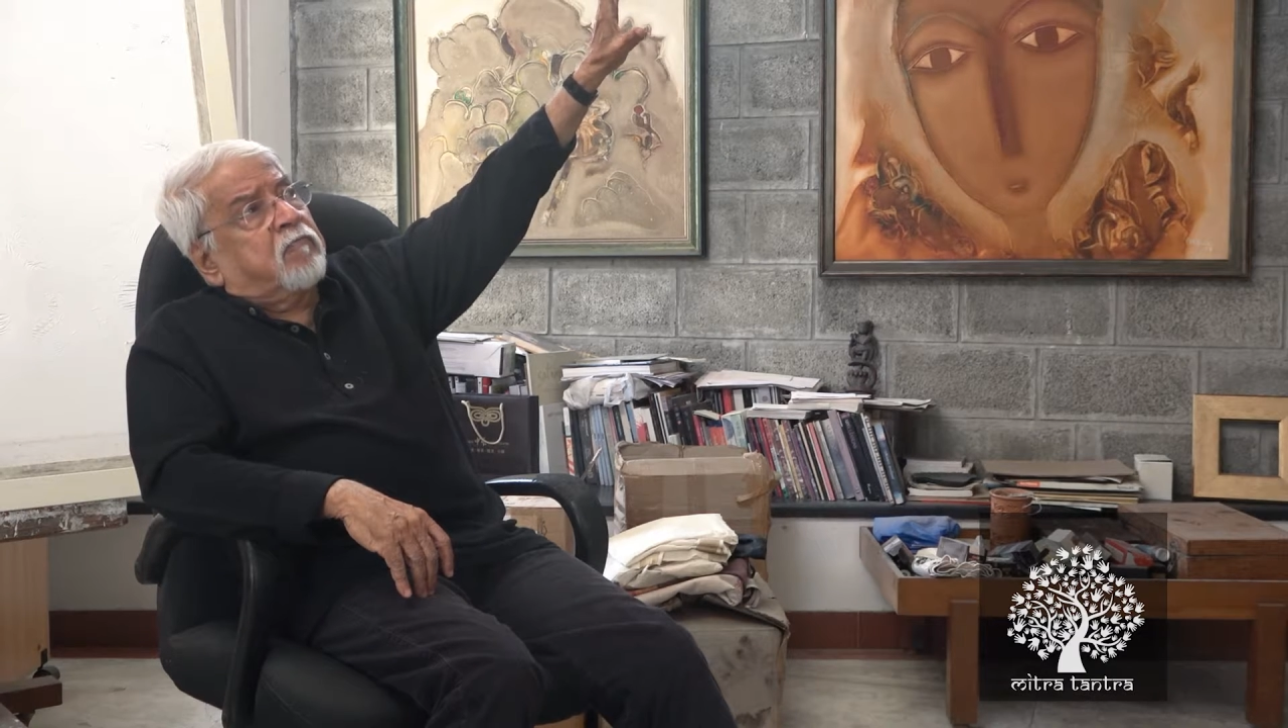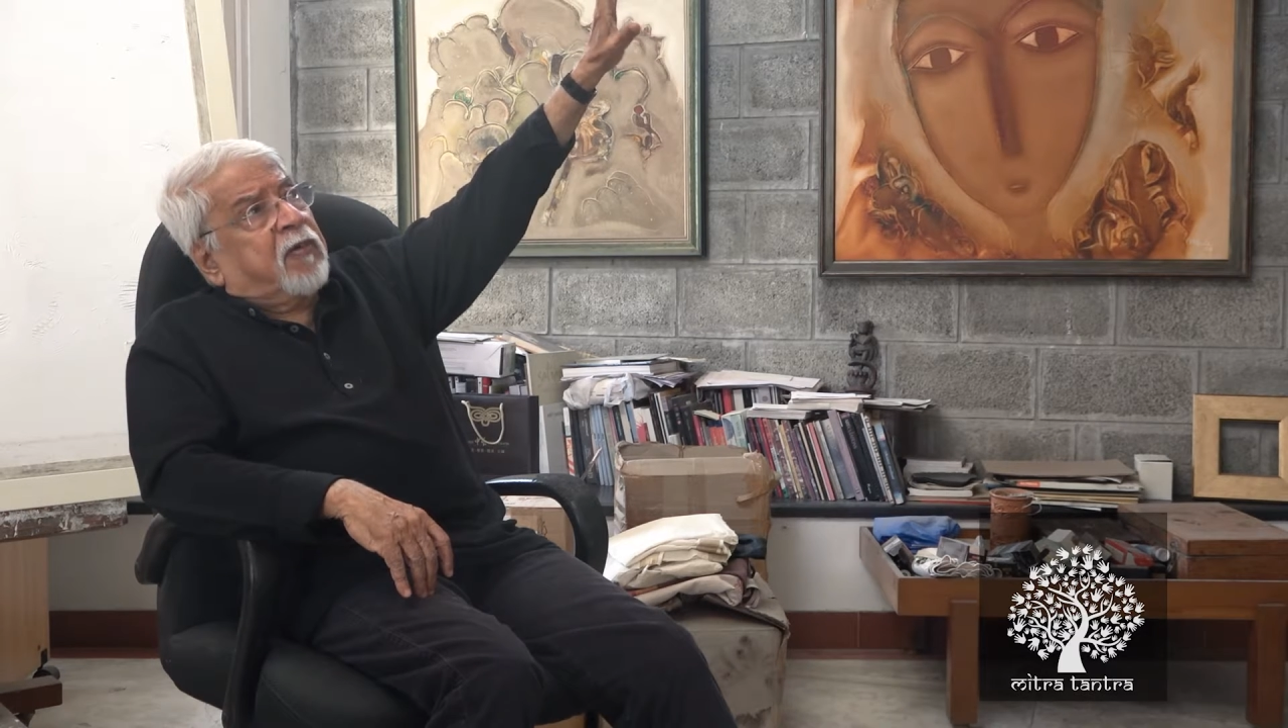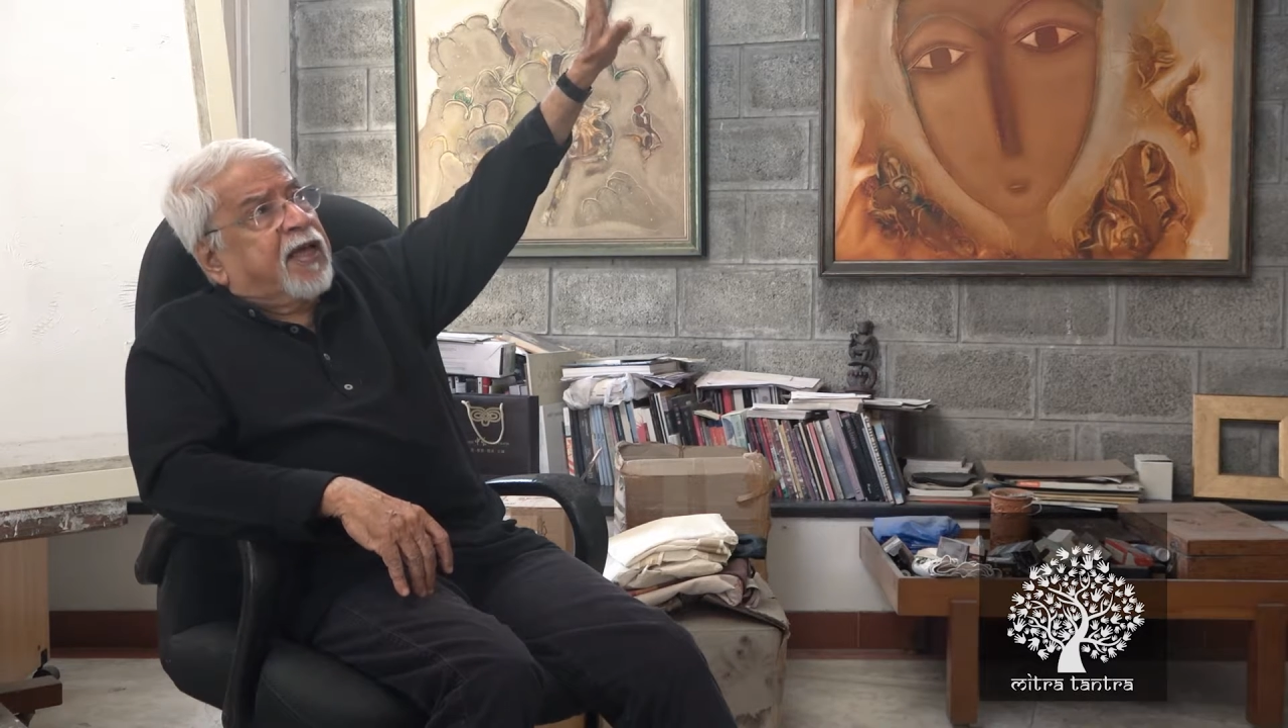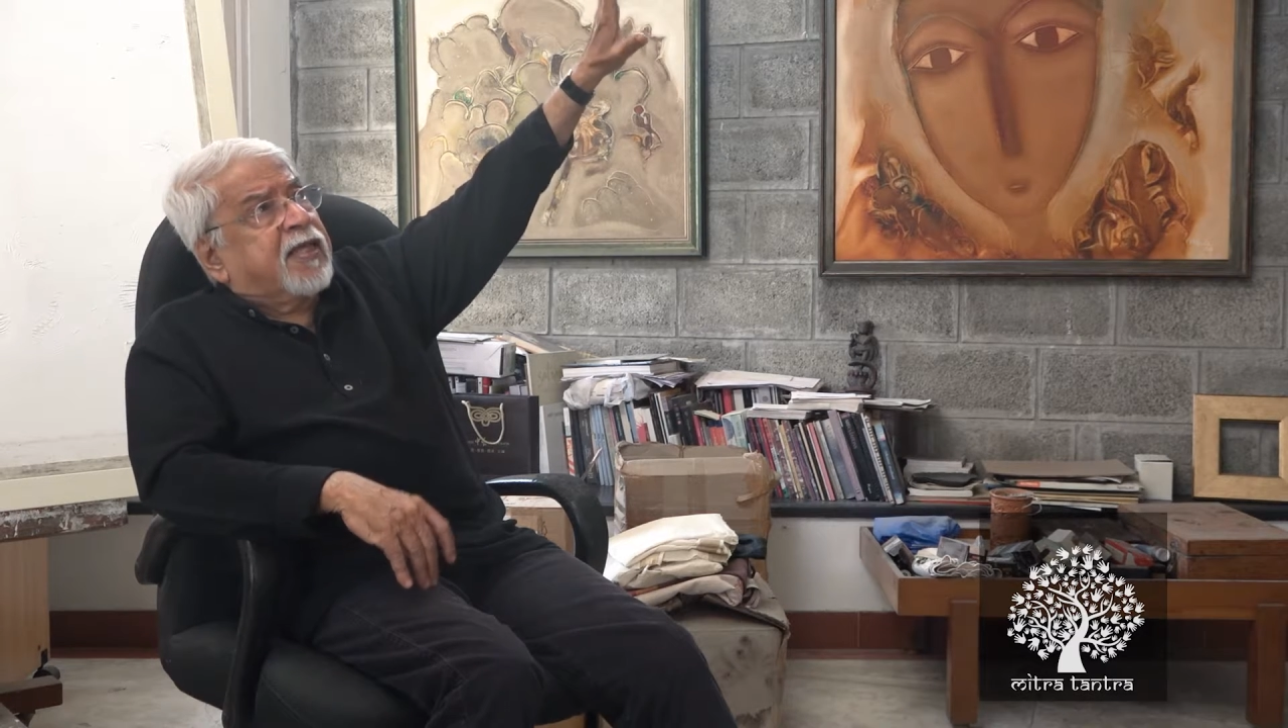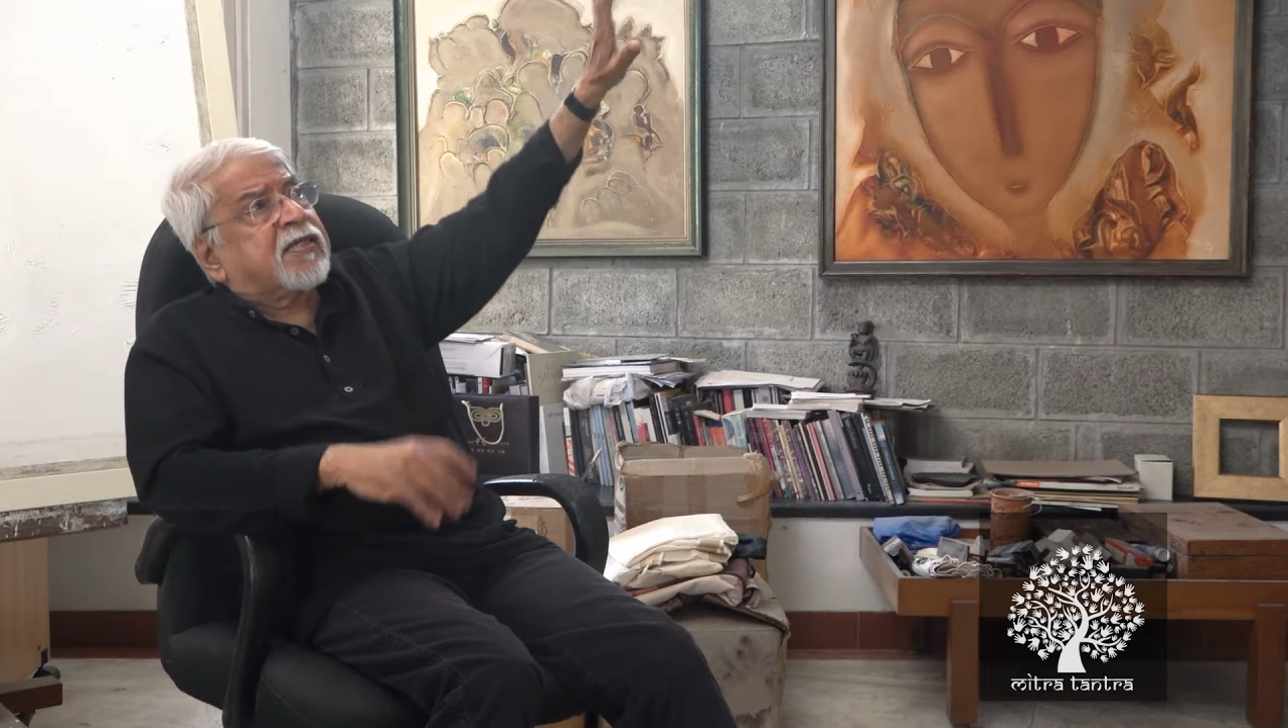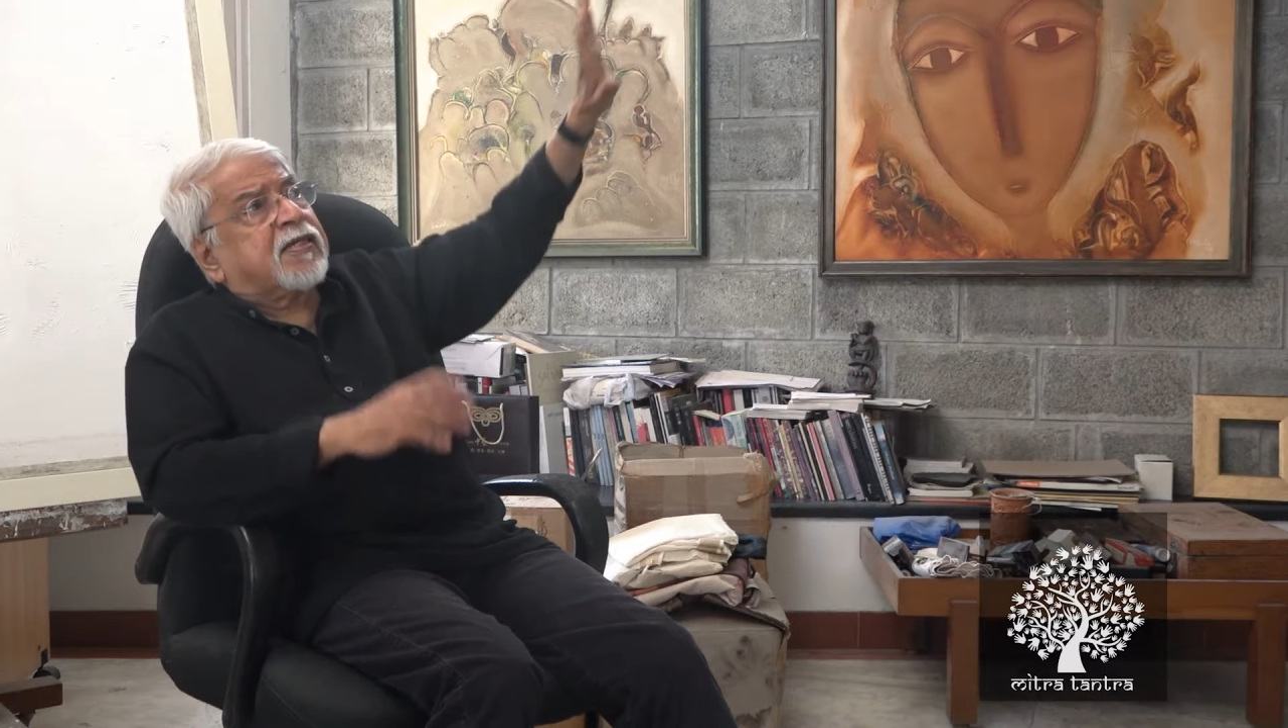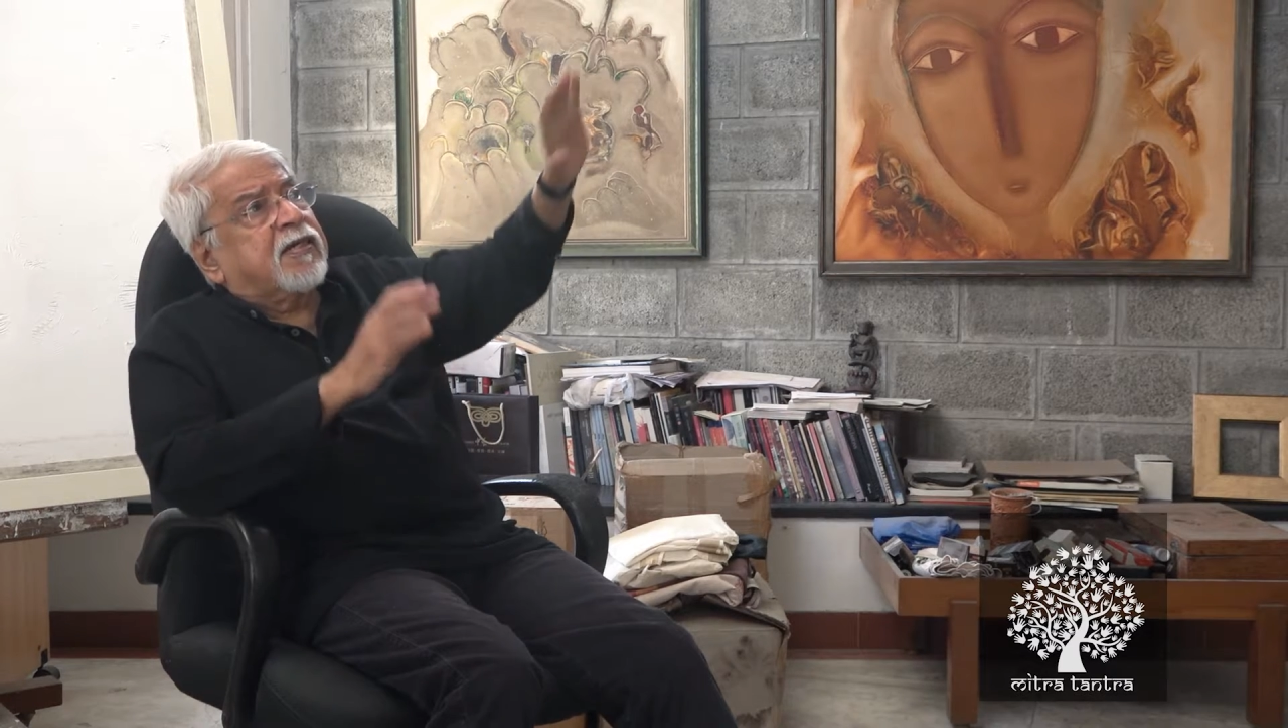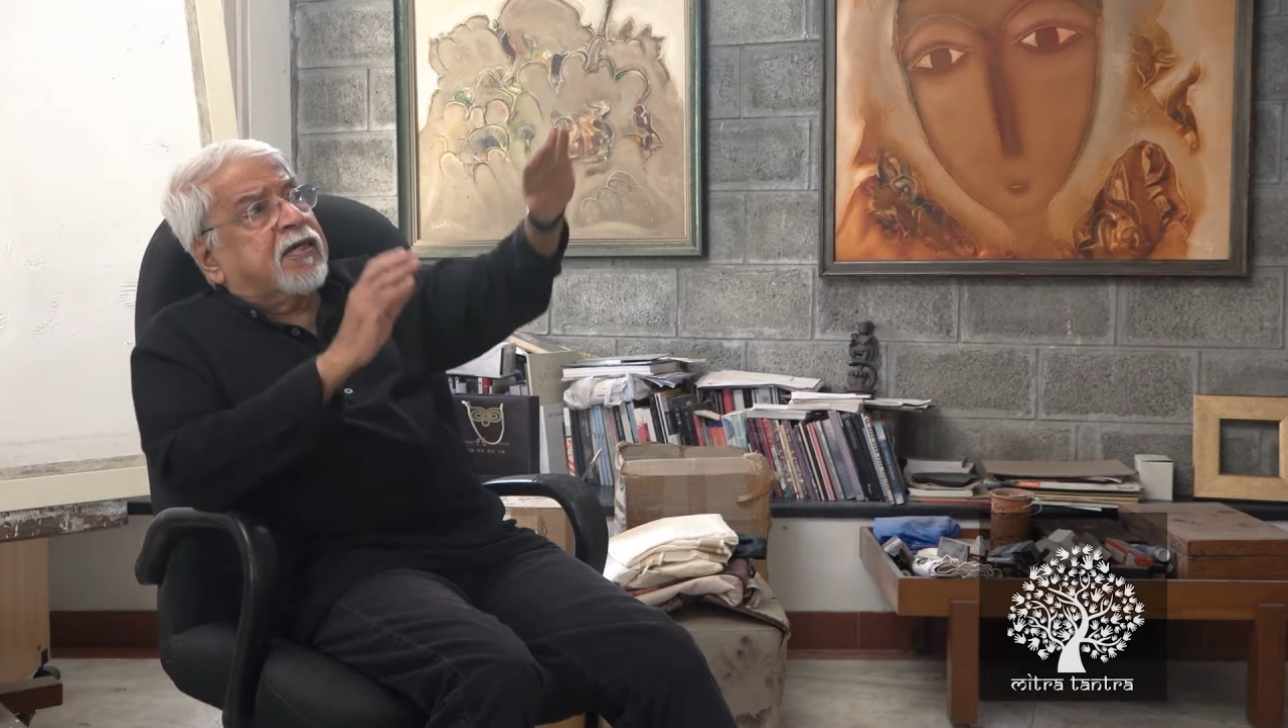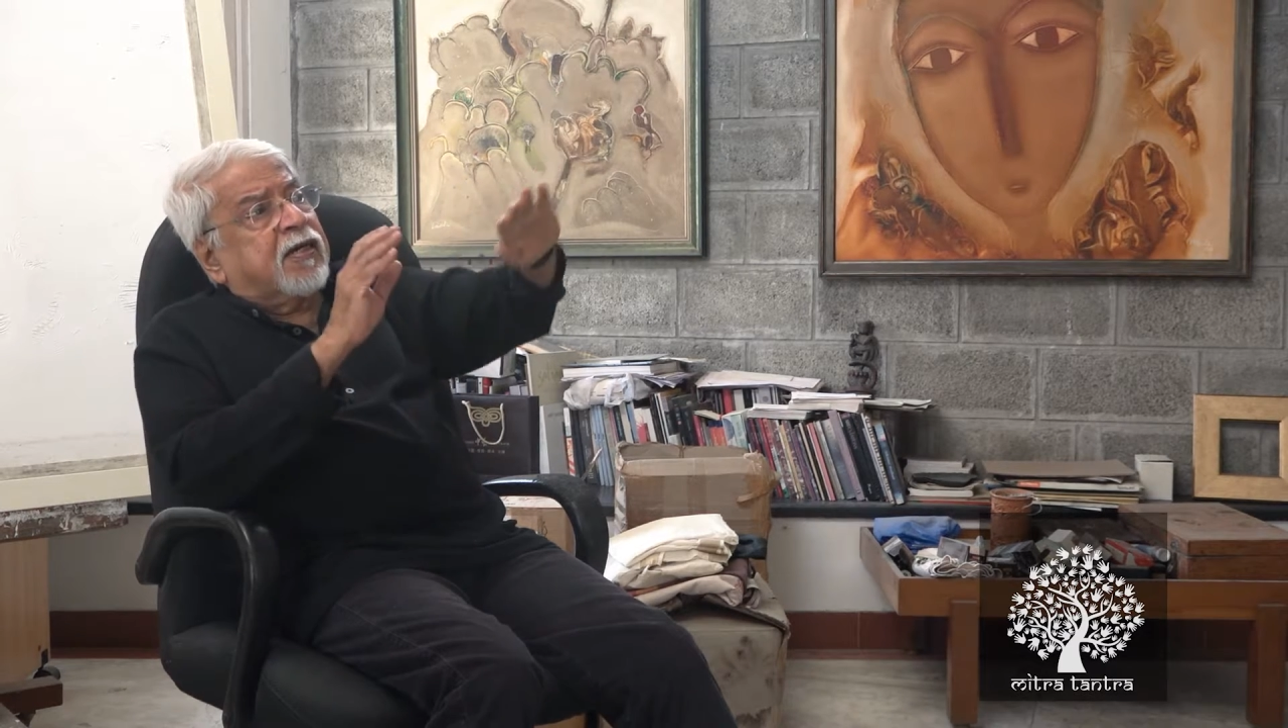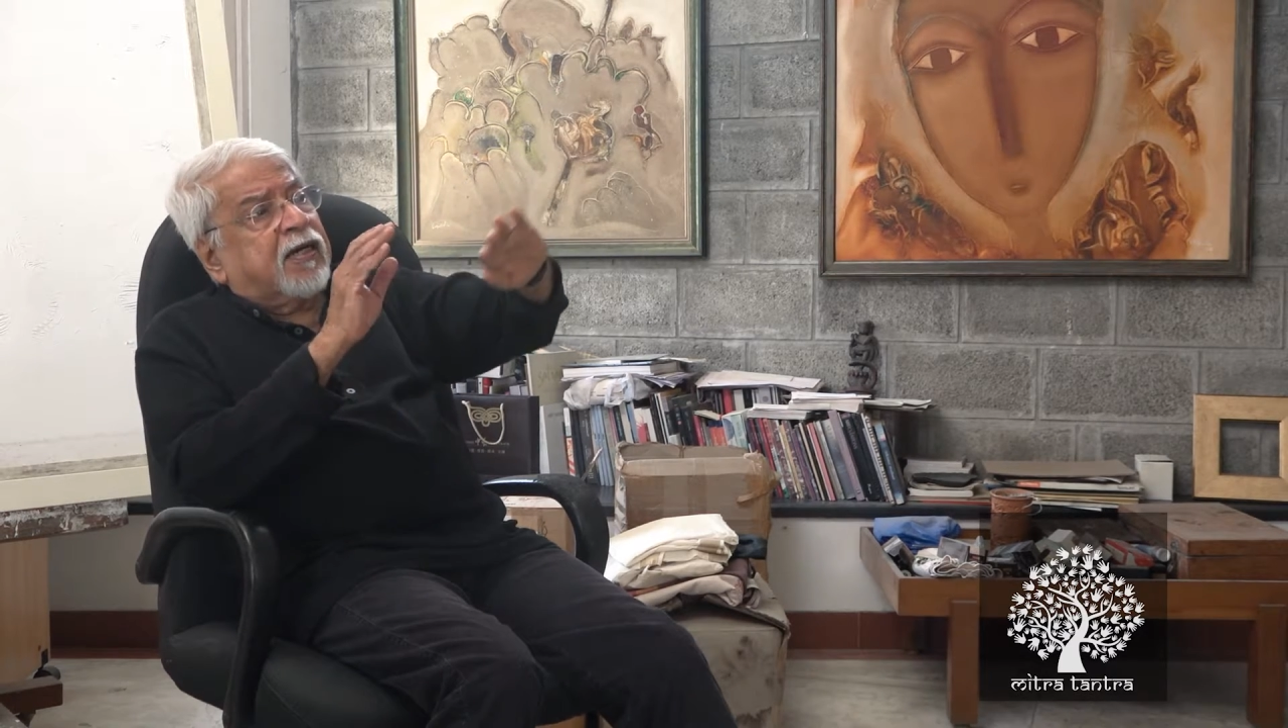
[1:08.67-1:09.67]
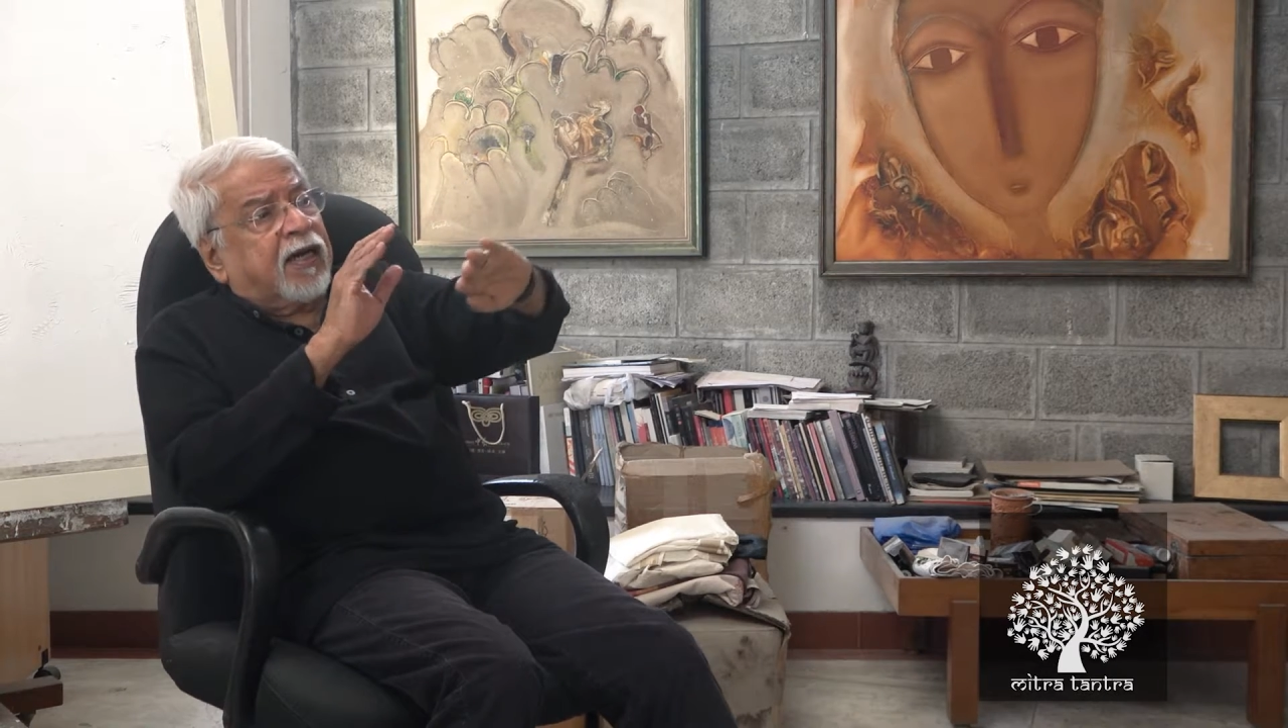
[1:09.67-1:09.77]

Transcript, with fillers: paste